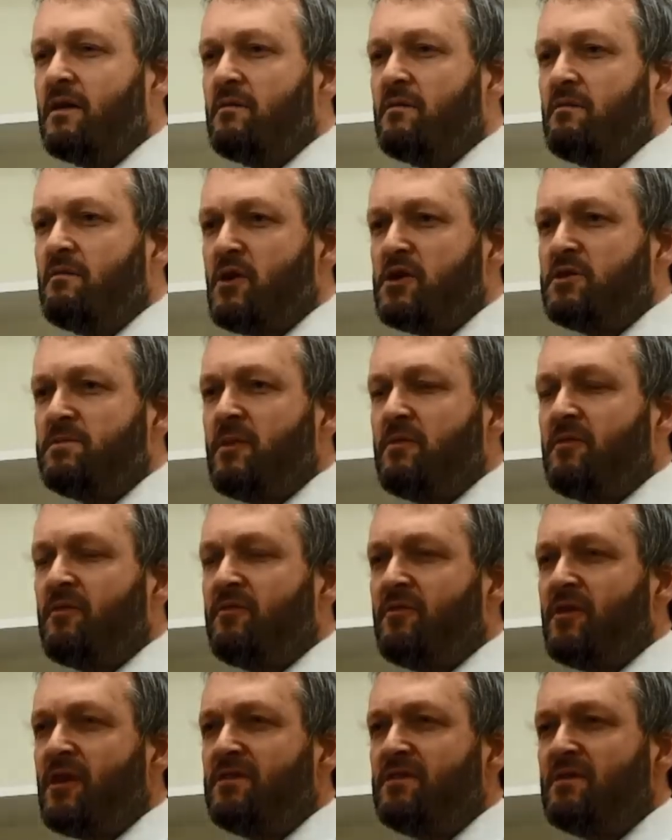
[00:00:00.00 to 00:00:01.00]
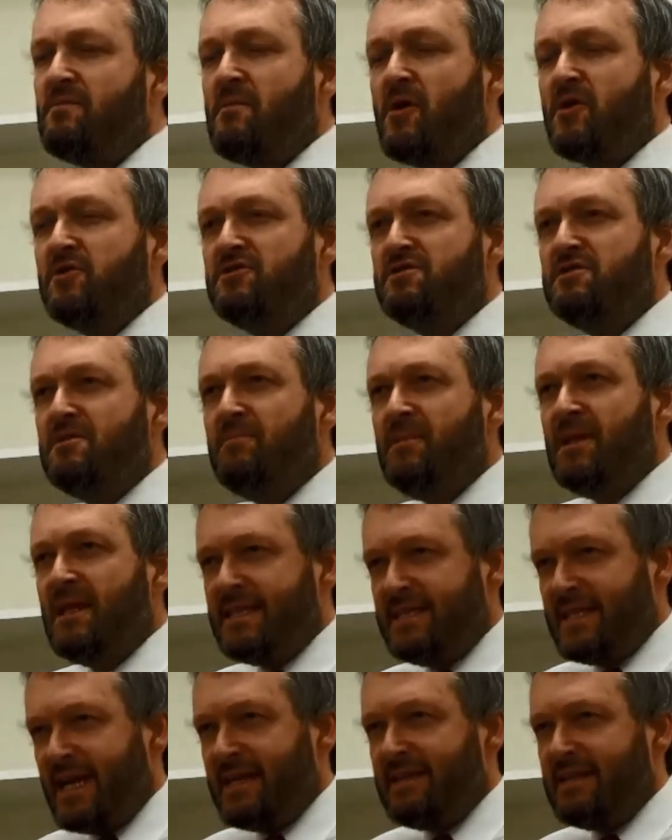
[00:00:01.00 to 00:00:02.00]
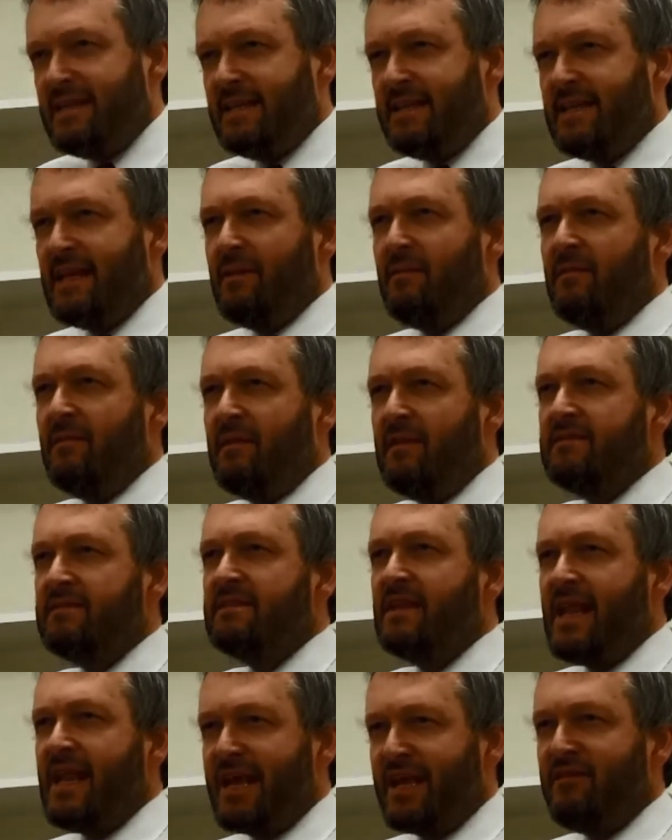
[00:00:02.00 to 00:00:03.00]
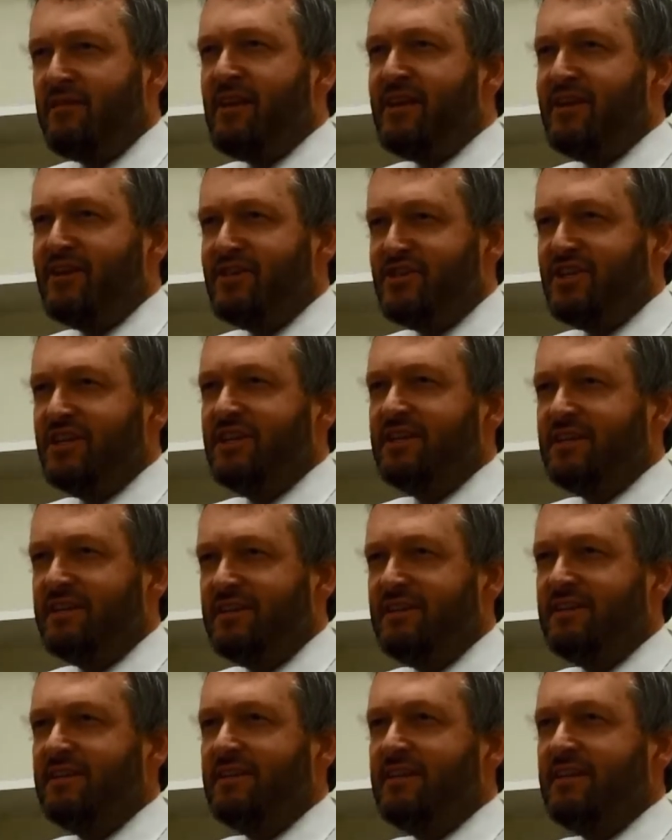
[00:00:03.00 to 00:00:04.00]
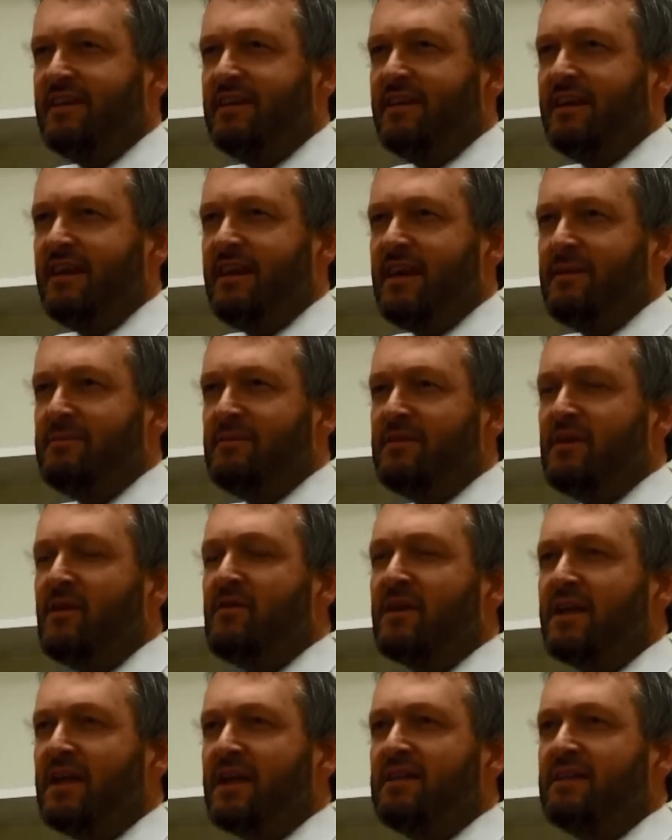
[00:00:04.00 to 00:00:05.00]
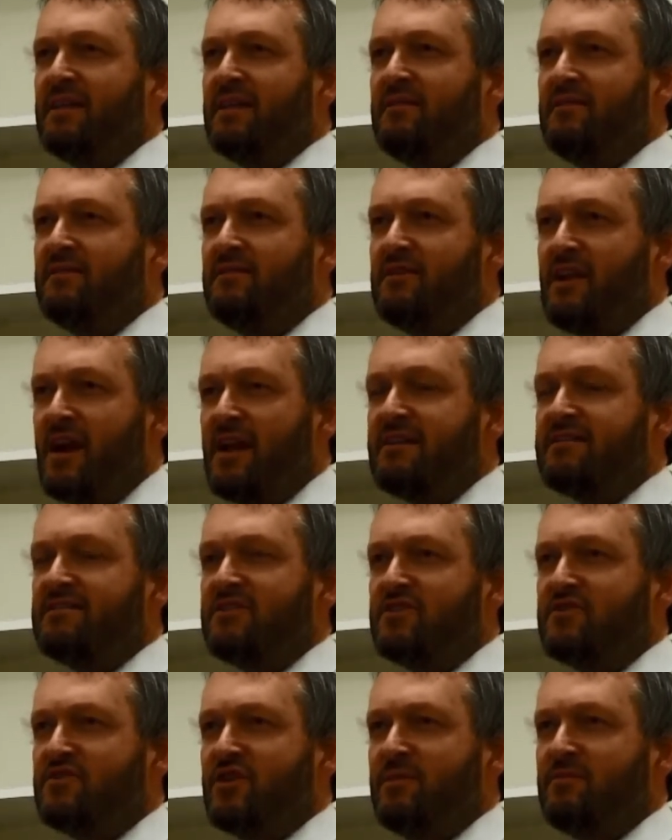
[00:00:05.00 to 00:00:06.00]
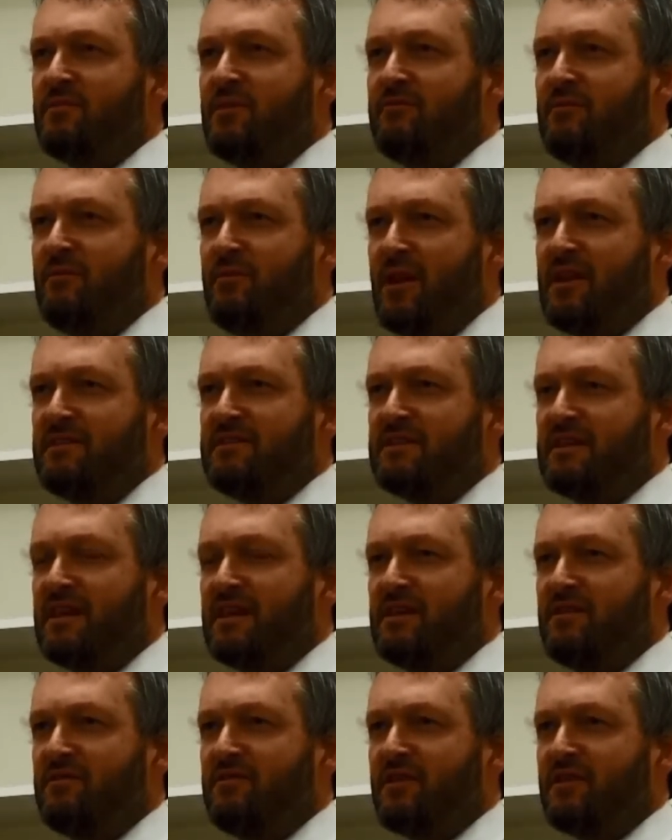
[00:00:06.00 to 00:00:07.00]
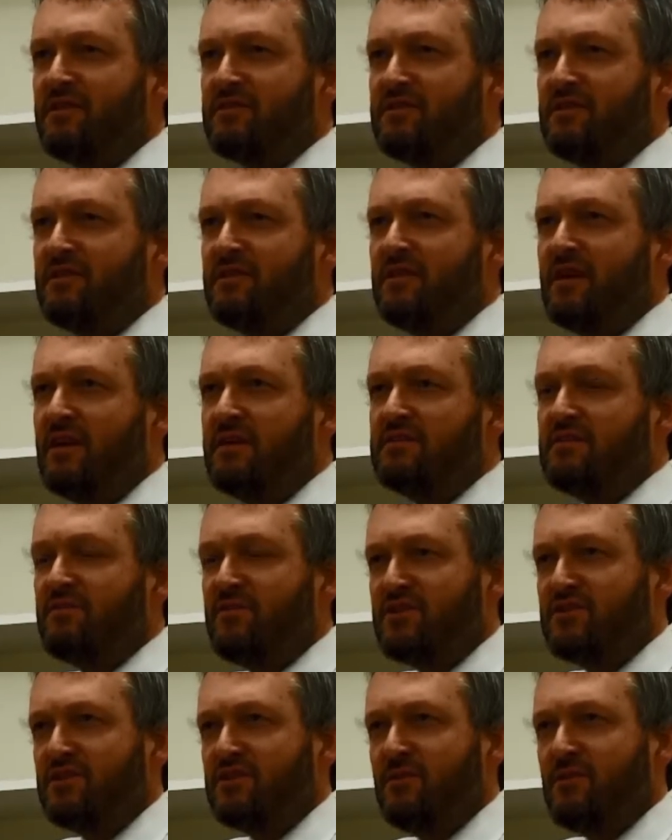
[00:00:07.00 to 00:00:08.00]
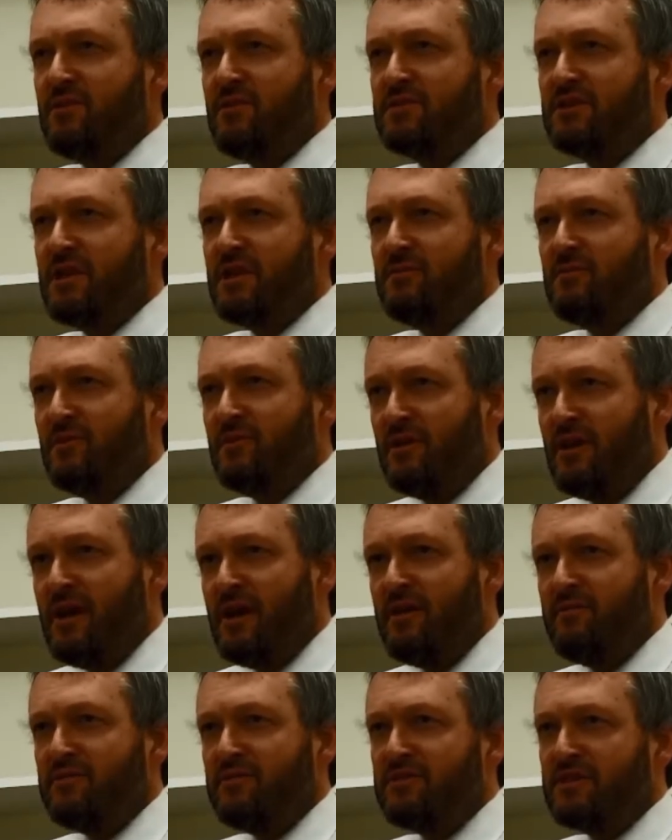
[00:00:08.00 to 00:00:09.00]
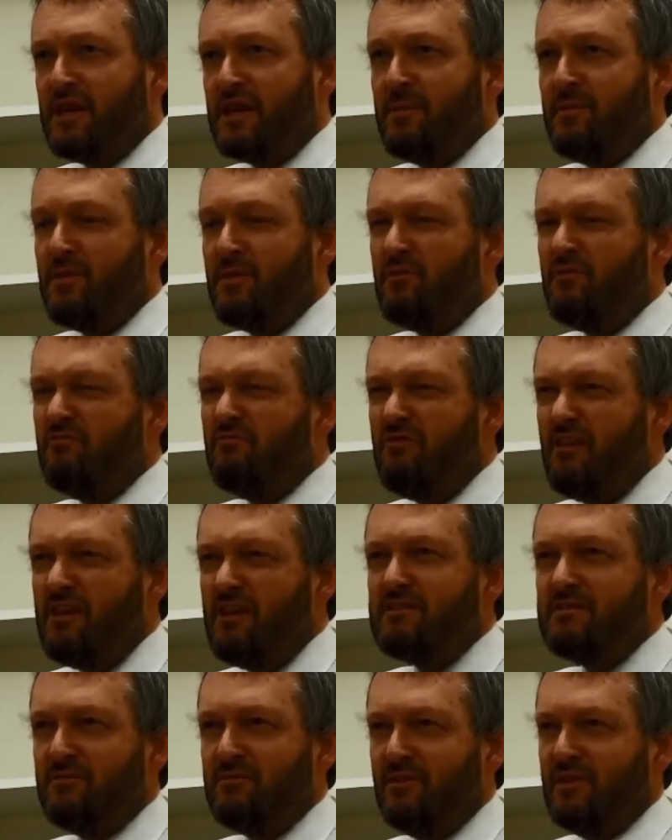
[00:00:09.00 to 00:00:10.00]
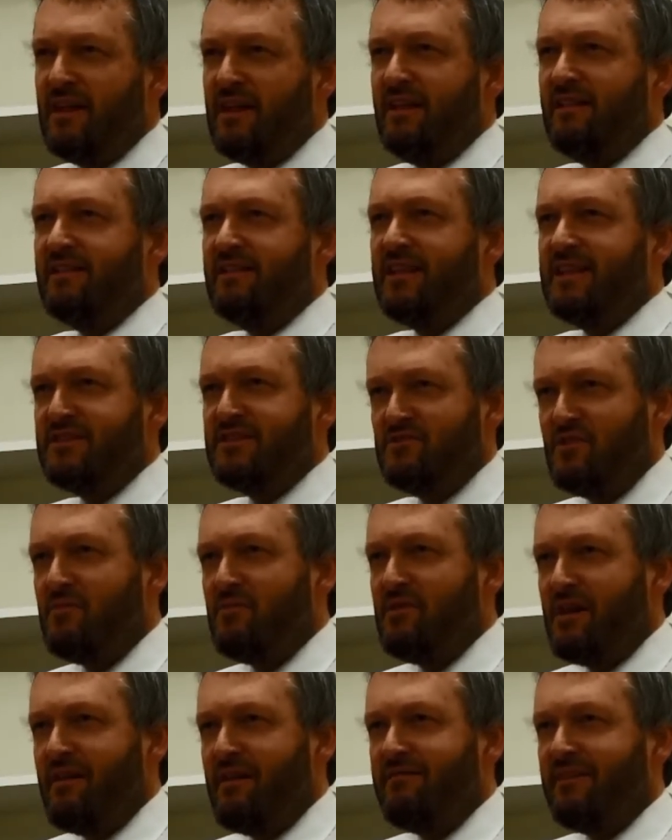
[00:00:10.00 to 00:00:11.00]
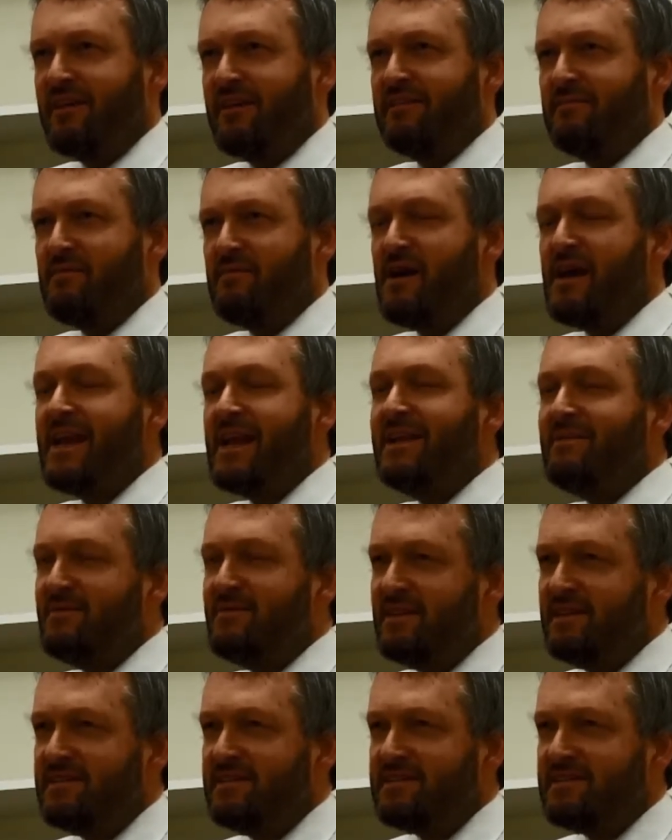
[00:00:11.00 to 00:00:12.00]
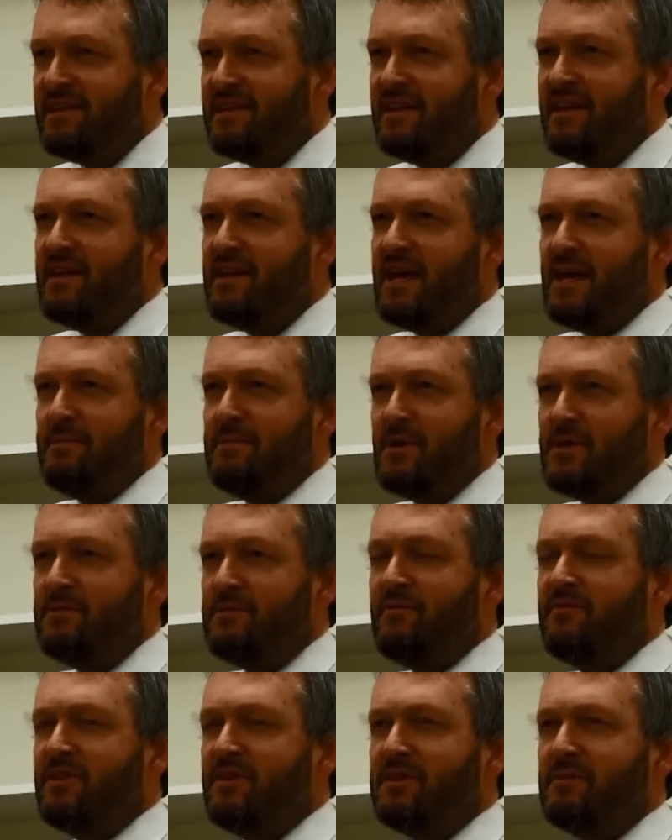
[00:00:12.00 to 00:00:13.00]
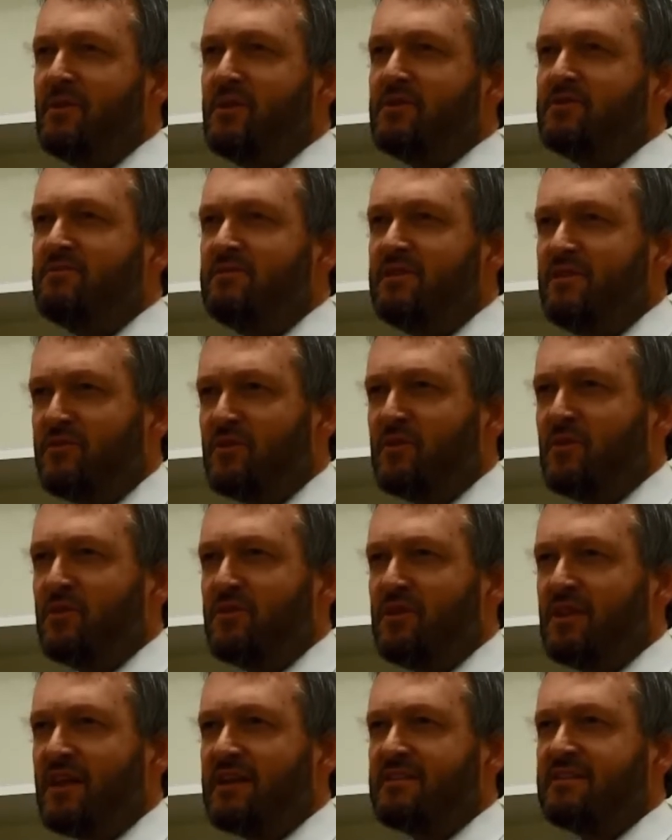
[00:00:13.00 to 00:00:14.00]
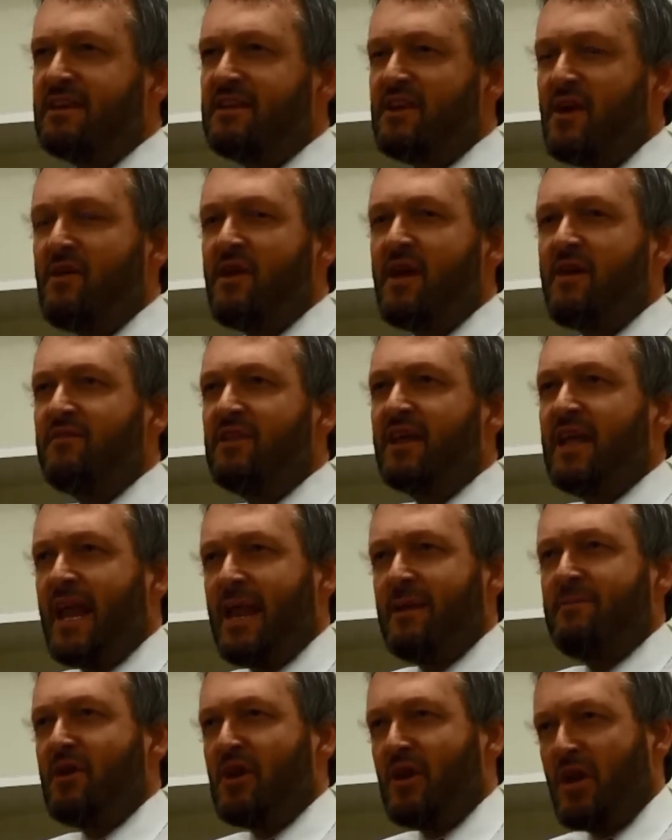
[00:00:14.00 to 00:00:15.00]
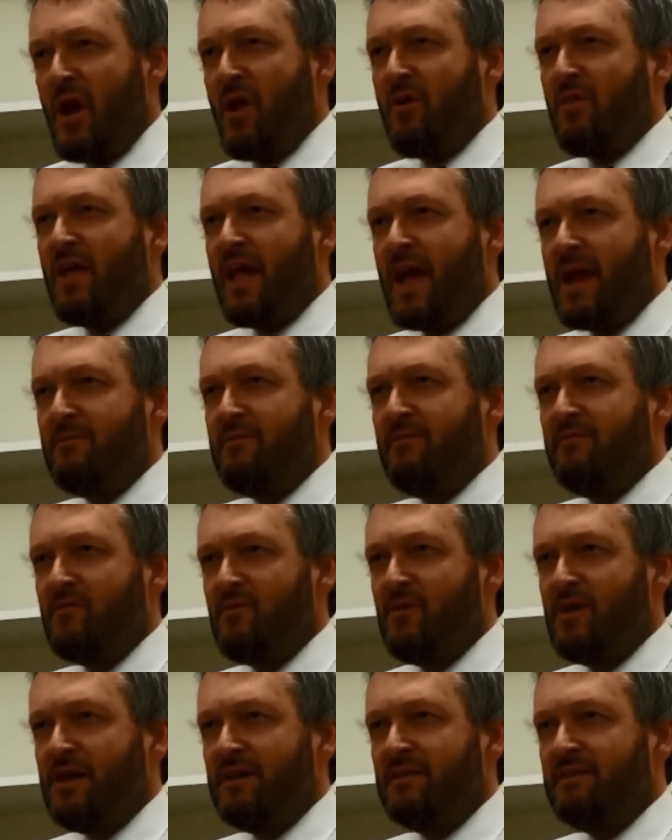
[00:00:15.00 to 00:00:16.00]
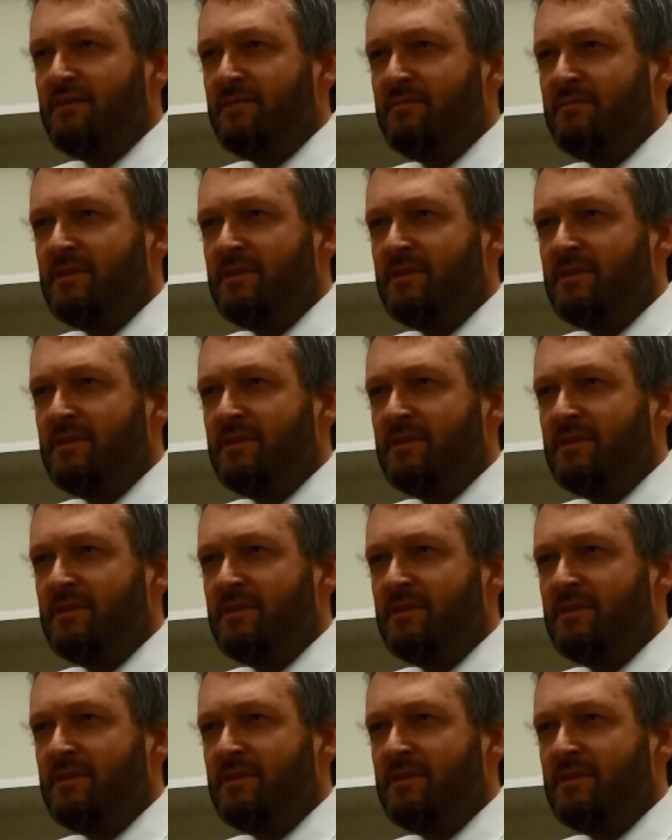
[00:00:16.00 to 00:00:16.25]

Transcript: Most people find the most debilitating thing is the lack of energy. Although the kidney dialysis treatment replaces kidney function sufficiently well to keep you alive and to keep you in reasonable health, it's not perfect by any means. And most people find the most difficult thing is they don't have the get up and go they had beforehand.